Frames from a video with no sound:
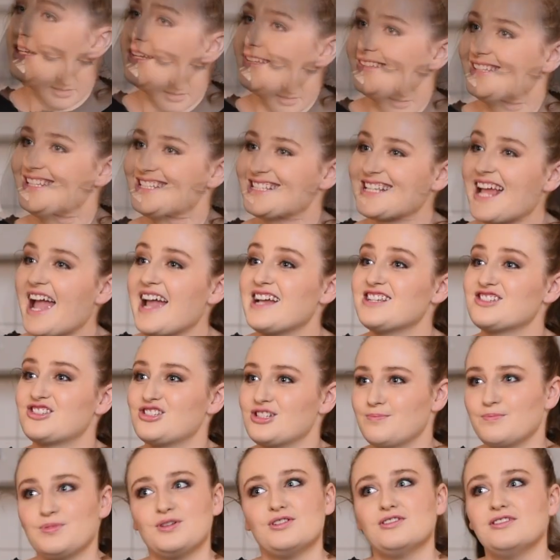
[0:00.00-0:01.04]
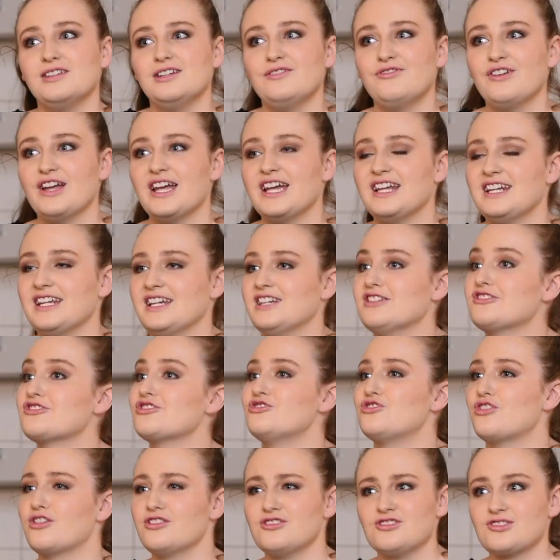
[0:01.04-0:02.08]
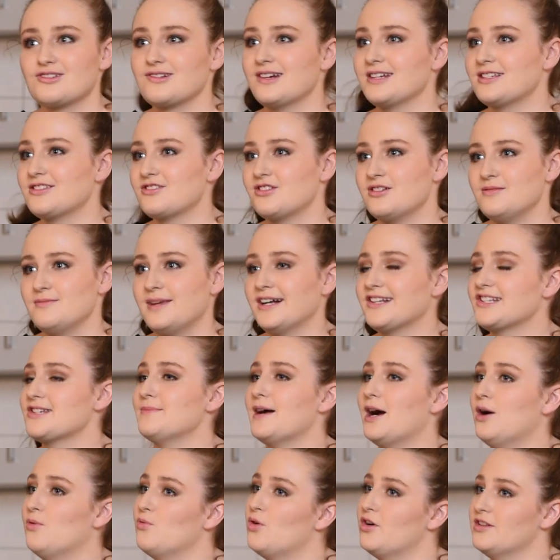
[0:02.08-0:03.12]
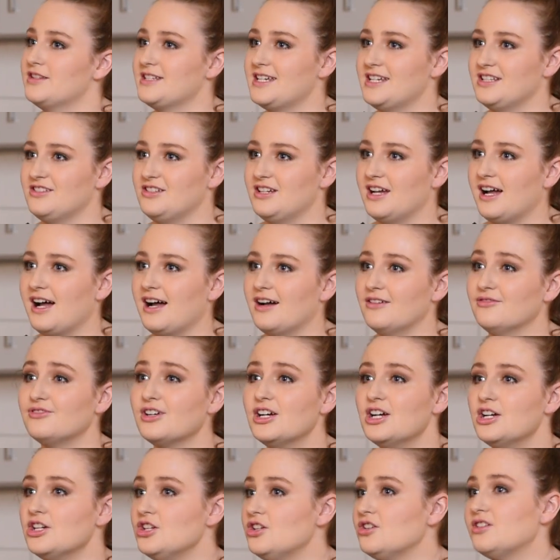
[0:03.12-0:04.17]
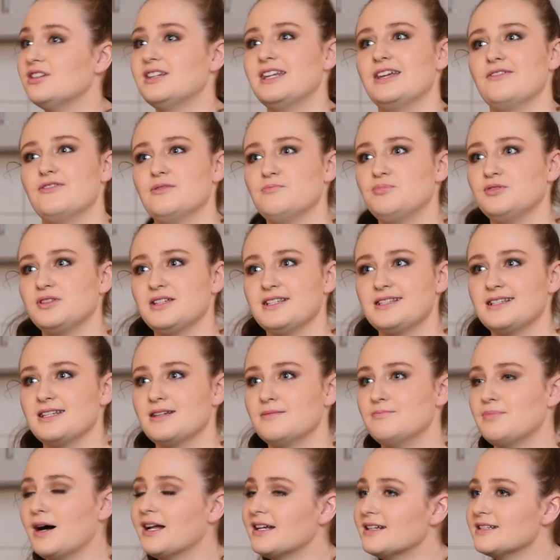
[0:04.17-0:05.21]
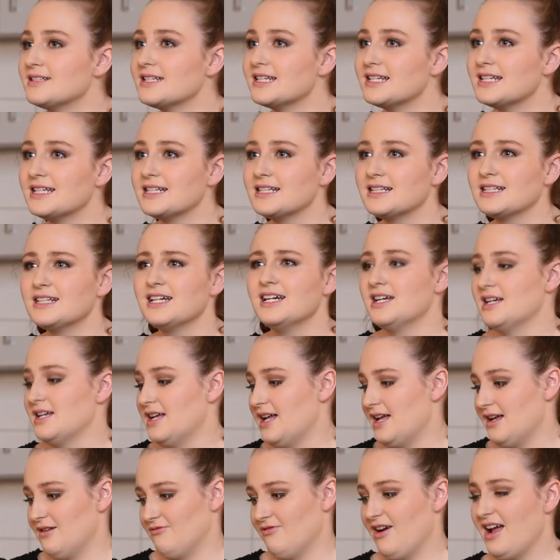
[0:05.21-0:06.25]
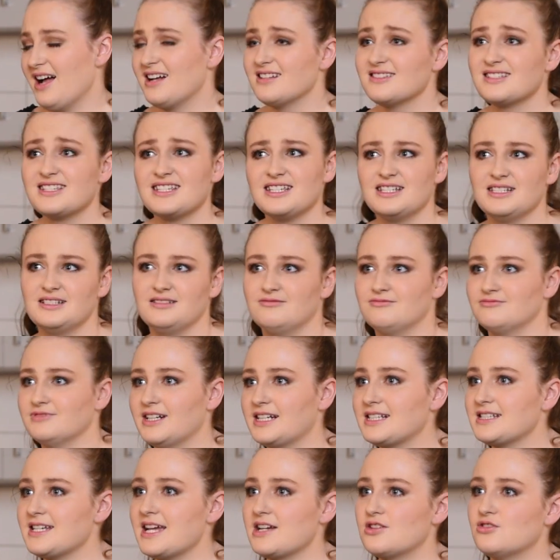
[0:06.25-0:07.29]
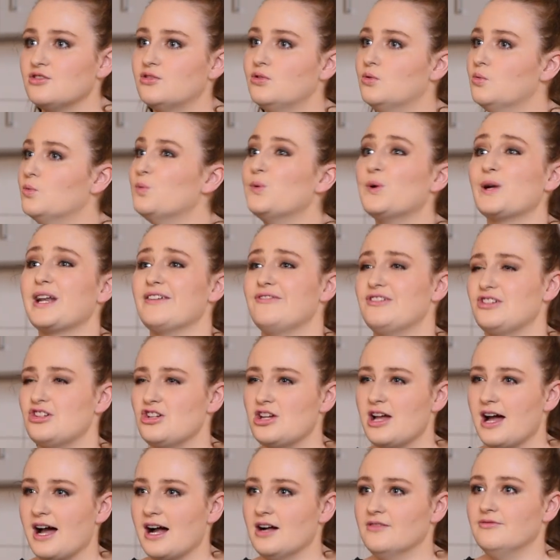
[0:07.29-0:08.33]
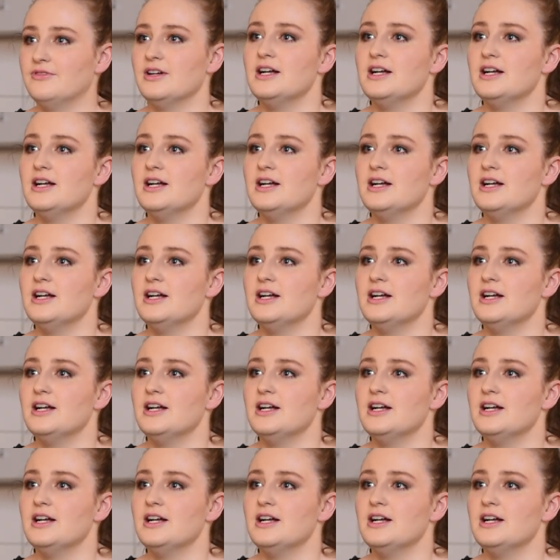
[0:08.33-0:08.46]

This cake's just purely for eating, so don't stress too much about what tin you have. You could even put this in a bundt tin, a round tin, rectangle, whatever you have.